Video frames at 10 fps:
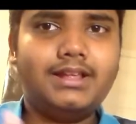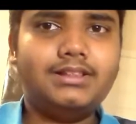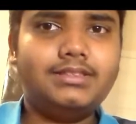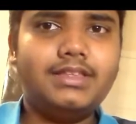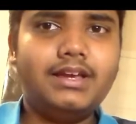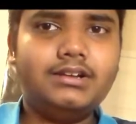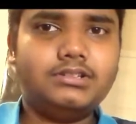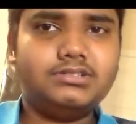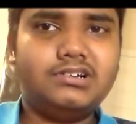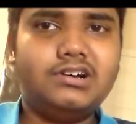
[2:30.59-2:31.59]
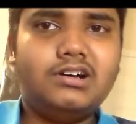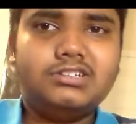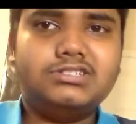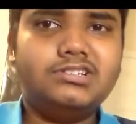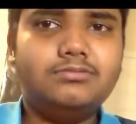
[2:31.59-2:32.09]
Like, they're just
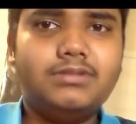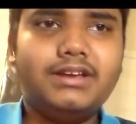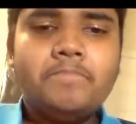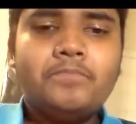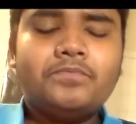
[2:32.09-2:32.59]
awesome.